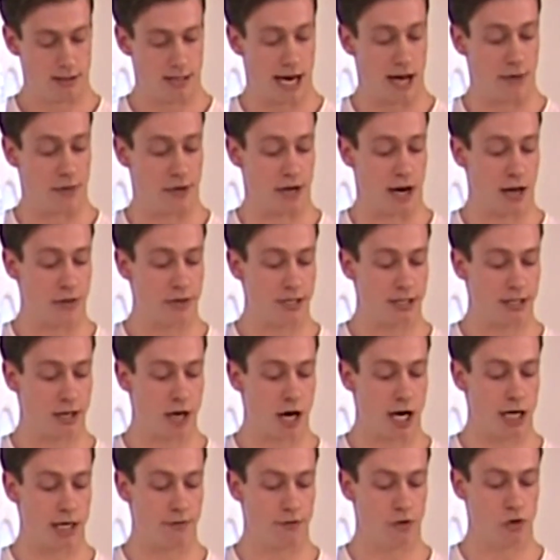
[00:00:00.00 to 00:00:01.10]
At the other
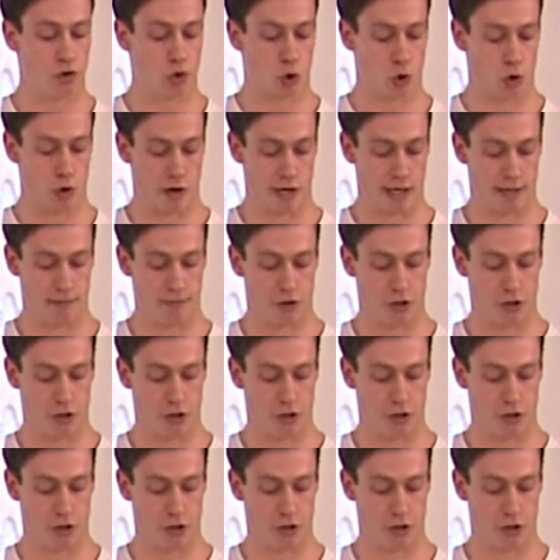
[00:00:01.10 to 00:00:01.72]
side of the drawing,